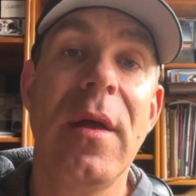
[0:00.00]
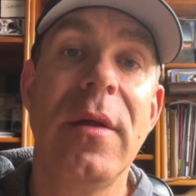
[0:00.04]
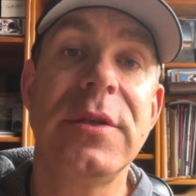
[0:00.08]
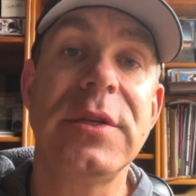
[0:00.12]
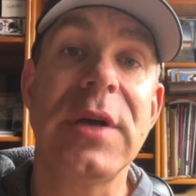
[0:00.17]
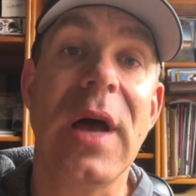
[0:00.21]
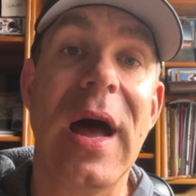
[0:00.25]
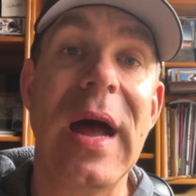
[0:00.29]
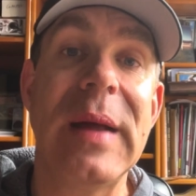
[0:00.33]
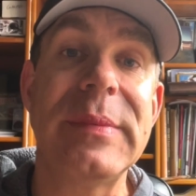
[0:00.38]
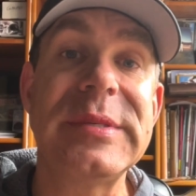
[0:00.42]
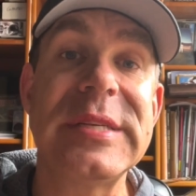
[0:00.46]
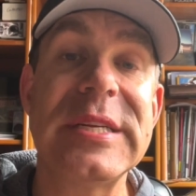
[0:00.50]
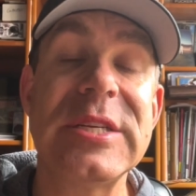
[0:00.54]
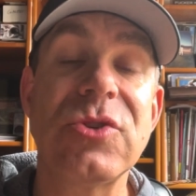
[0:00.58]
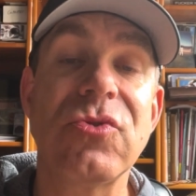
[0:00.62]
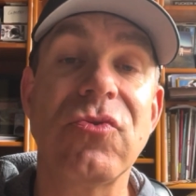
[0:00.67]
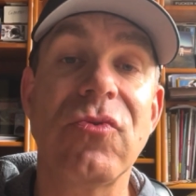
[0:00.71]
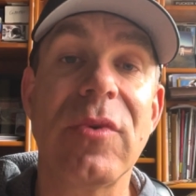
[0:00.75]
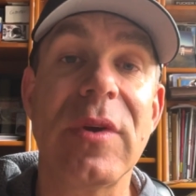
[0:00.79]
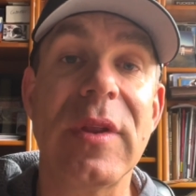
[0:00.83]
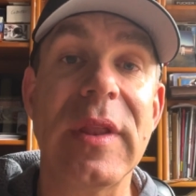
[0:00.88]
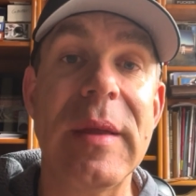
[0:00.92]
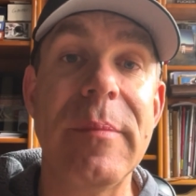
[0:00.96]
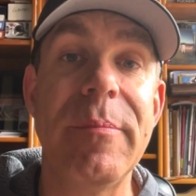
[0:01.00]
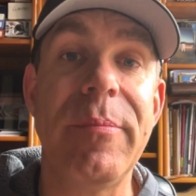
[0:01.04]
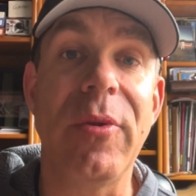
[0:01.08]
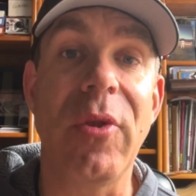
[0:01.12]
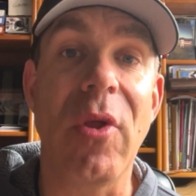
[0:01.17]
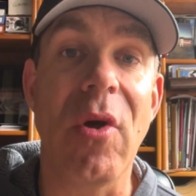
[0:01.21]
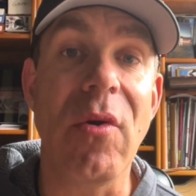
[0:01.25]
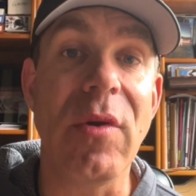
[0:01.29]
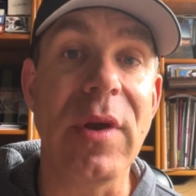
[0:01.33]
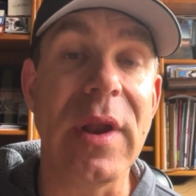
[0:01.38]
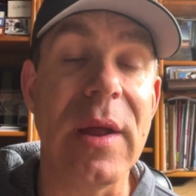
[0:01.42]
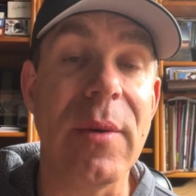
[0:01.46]
Topps has really
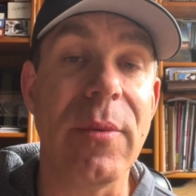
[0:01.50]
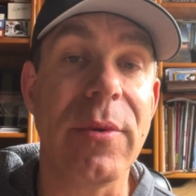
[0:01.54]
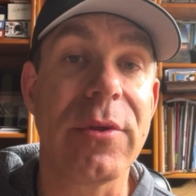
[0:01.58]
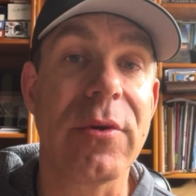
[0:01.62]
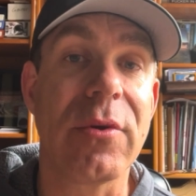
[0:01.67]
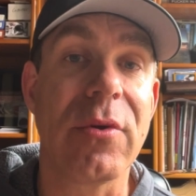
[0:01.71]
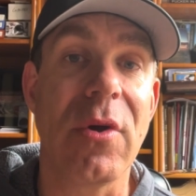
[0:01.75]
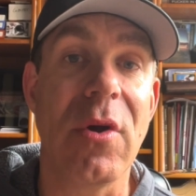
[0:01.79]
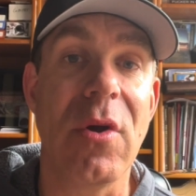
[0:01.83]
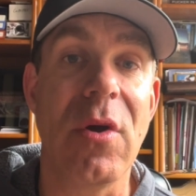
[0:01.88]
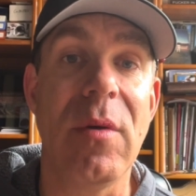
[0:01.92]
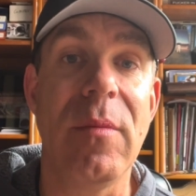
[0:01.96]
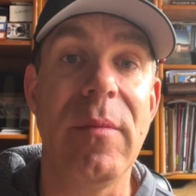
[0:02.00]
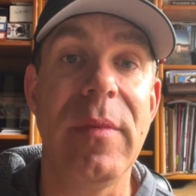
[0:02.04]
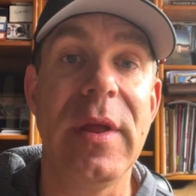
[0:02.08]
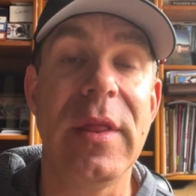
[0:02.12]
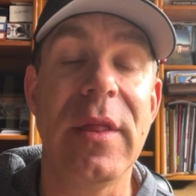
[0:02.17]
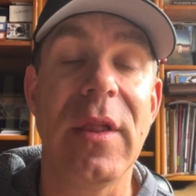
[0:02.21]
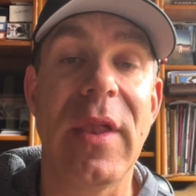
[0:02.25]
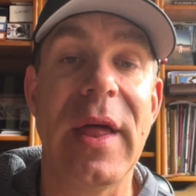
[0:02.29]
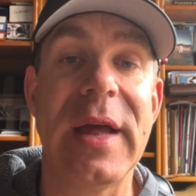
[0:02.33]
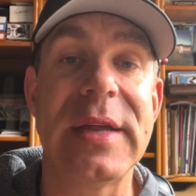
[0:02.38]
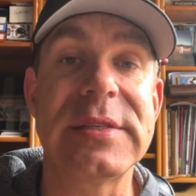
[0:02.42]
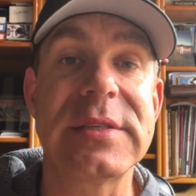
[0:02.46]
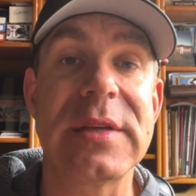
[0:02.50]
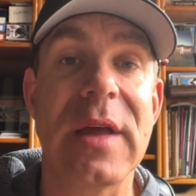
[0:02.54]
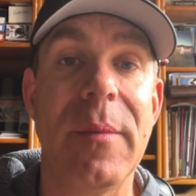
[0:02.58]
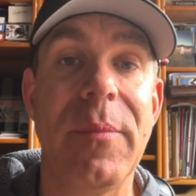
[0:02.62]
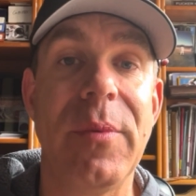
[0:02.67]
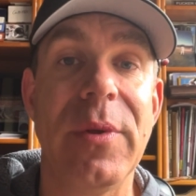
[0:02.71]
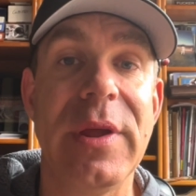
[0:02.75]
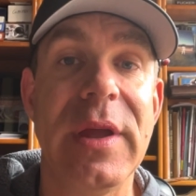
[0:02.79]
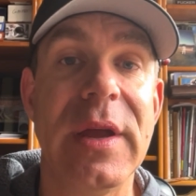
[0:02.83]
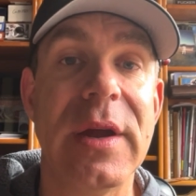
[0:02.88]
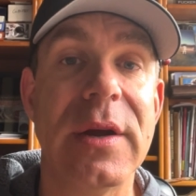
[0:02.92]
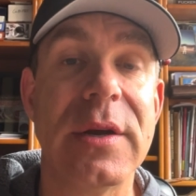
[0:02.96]
blown it with Chrome in the last
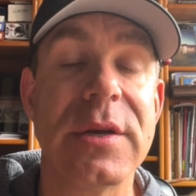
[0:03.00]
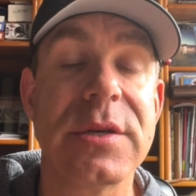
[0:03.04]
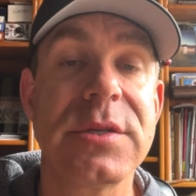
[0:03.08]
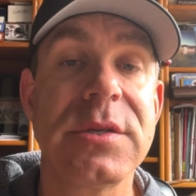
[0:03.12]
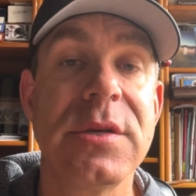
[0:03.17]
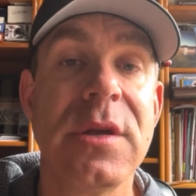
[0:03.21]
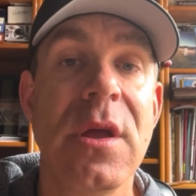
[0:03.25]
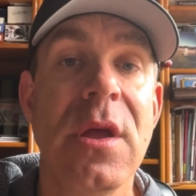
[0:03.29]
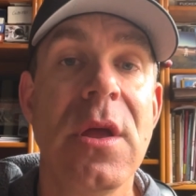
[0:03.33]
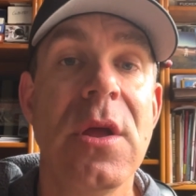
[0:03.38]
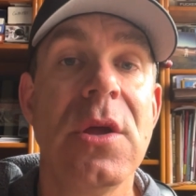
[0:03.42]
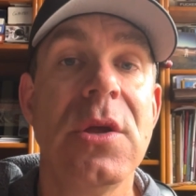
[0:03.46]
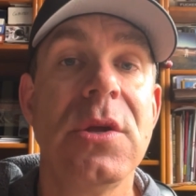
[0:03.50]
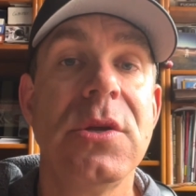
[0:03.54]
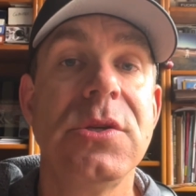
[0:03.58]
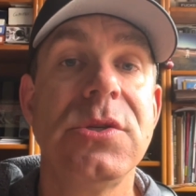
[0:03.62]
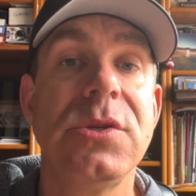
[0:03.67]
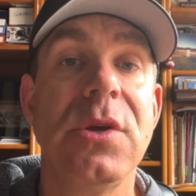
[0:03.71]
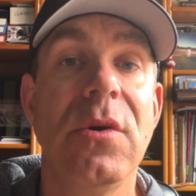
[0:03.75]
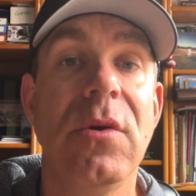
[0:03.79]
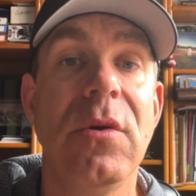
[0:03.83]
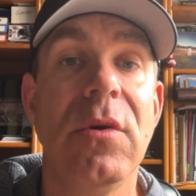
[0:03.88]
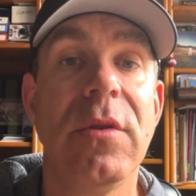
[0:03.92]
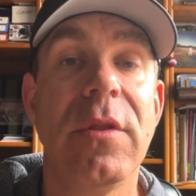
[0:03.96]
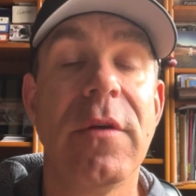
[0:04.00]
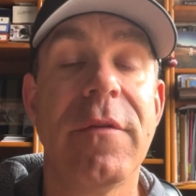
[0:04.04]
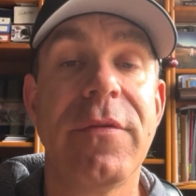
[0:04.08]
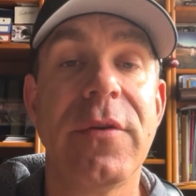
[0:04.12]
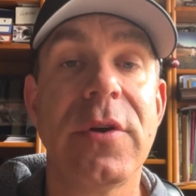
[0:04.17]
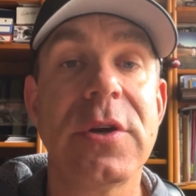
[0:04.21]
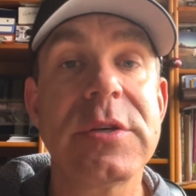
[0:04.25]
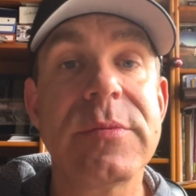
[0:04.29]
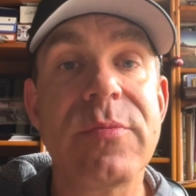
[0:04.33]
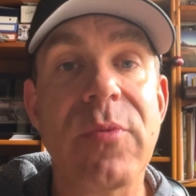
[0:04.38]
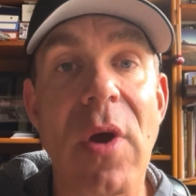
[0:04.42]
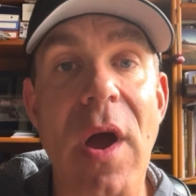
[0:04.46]
couple years. So the
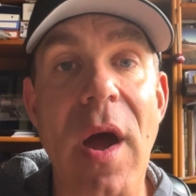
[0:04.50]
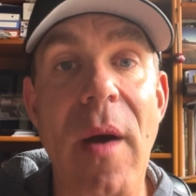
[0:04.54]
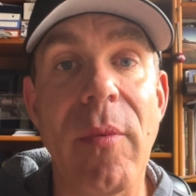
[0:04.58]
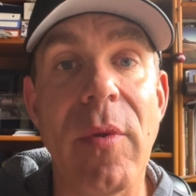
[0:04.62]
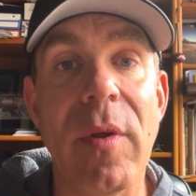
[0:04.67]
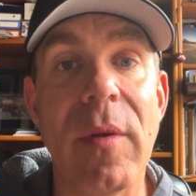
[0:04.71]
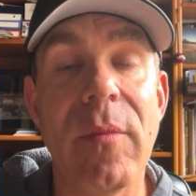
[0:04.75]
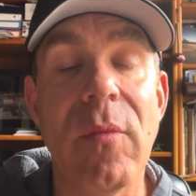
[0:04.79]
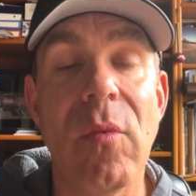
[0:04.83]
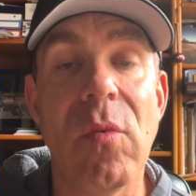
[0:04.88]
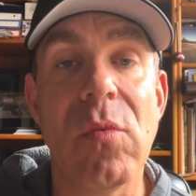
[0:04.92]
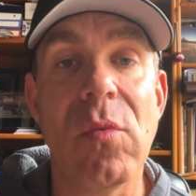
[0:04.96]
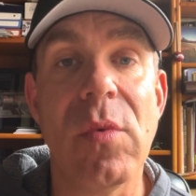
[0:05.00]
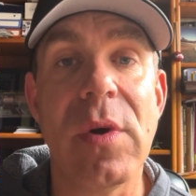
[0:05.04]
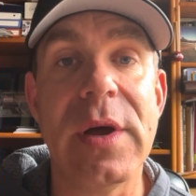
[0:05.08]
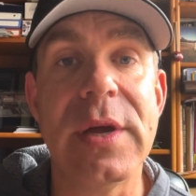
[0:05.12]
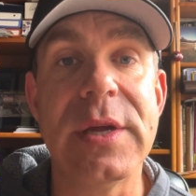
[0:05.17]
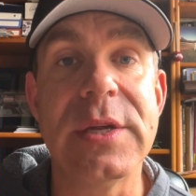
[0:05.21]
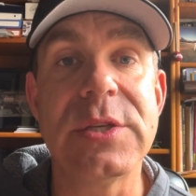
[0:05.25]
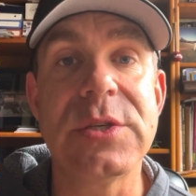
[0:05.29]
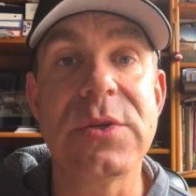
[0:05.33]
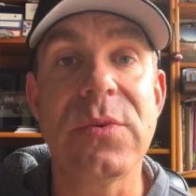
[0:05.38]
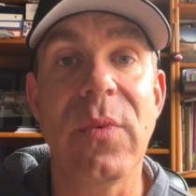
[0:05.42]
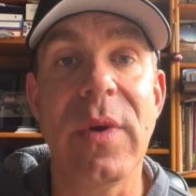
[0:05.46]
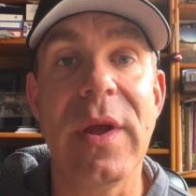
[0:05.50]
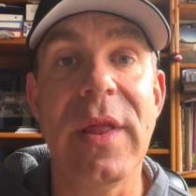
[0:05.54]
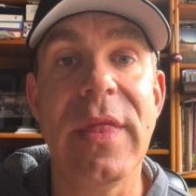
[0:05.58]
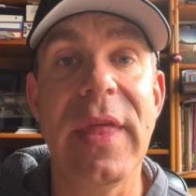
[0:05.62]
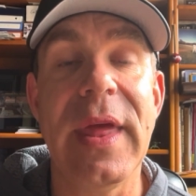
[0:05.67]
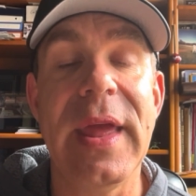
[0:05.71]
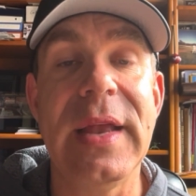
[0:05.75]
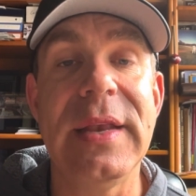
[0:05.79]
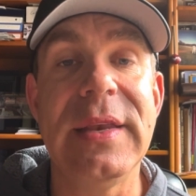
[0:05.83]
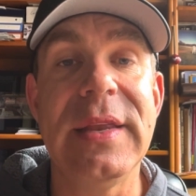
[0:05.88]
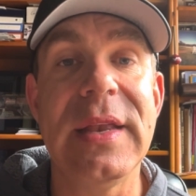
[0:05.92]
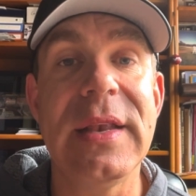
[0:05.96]
first problem was when
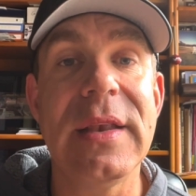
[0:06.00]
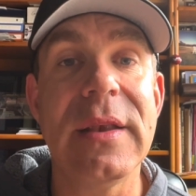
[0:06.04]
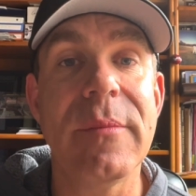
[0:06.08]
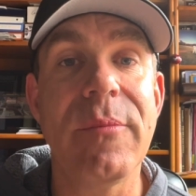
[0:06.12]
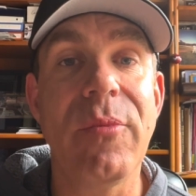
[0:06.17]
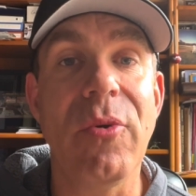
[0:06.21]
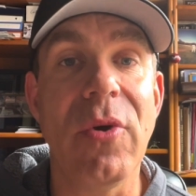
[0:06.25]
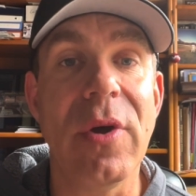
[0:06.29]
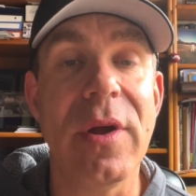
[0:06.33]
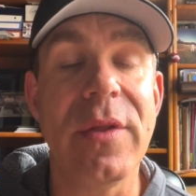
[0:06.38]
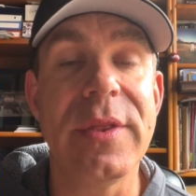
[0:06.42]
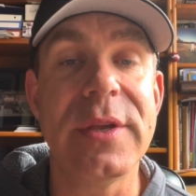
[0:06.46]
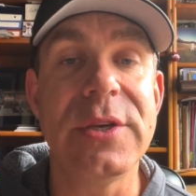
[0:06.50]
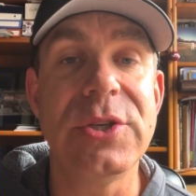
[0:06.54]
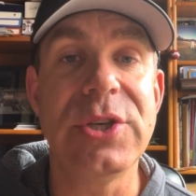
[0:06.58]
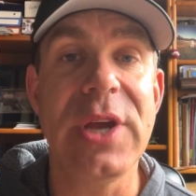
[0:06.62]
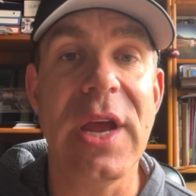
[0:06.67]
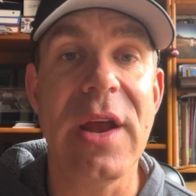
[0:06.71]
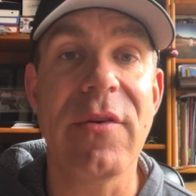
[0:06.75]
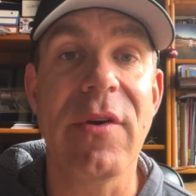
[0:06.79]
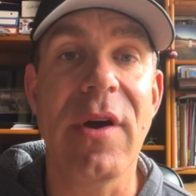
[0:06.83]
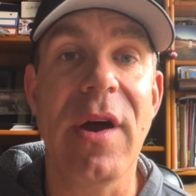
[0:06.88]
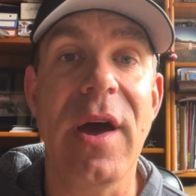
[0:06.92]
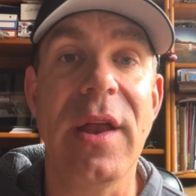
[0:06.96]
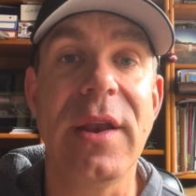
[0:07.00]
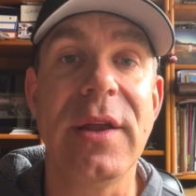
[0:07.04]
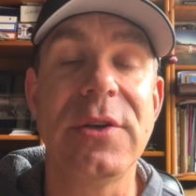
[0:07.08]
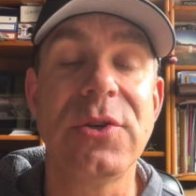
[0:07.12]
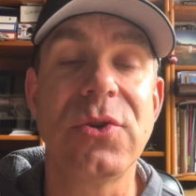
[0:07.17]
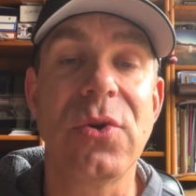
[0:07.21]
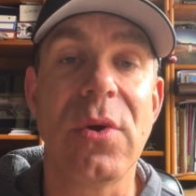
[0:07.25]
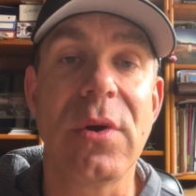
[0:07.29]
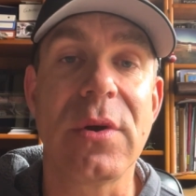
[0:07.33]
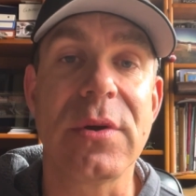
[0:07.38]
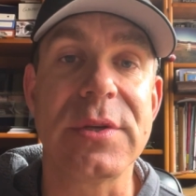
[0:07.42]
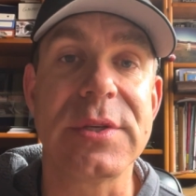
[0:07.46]
they didn't put the J-Rod and
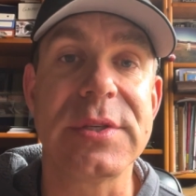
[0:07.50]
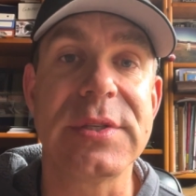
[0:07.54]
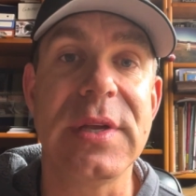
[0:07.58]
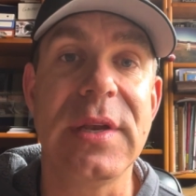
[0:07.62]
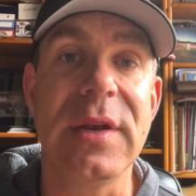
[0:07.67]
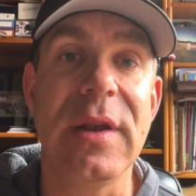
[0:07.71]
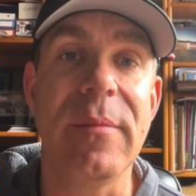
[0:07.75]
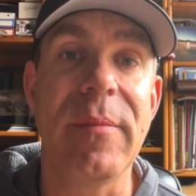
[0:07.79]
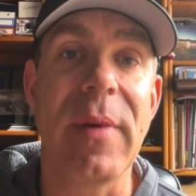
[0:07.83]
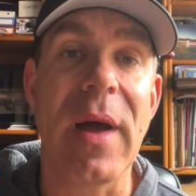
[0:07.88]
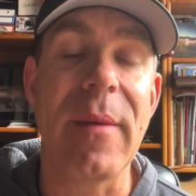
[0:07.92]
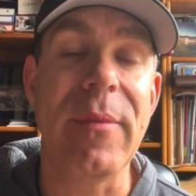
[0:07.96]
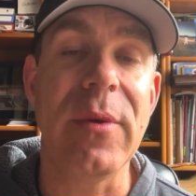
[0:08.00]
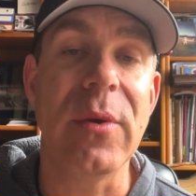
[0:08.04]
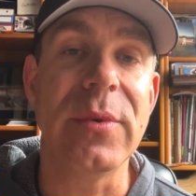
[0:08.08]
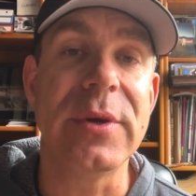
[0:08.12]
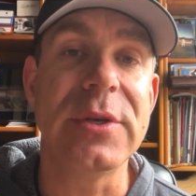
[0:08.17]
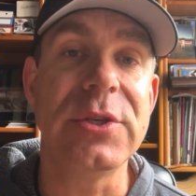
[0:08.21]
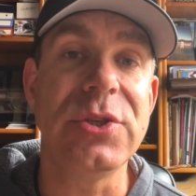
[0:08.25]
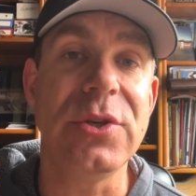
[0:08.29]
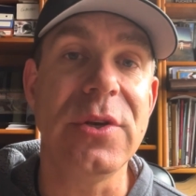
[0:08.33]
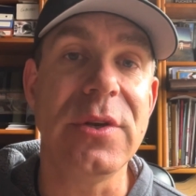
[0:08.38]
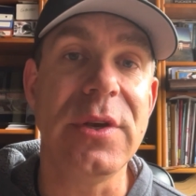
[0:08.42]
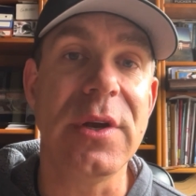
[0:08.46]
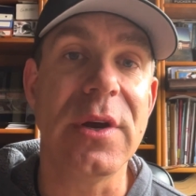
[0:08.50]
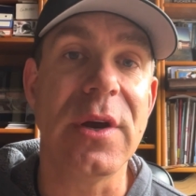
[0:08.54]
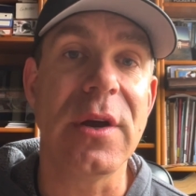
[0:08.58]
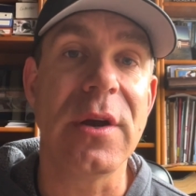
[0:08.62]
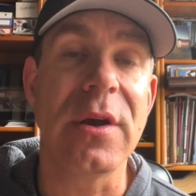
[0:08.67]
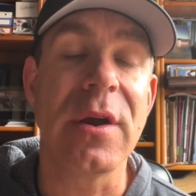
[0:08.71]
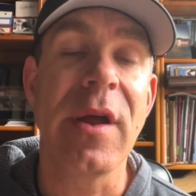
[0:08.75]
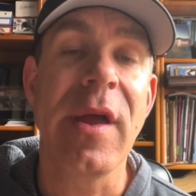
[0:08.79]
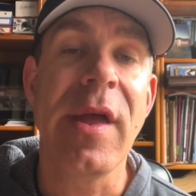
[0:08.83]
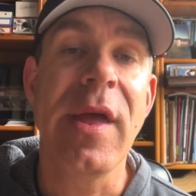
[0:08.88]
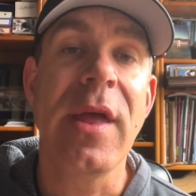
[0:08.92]
Torkelson and Bobby Witt Jr.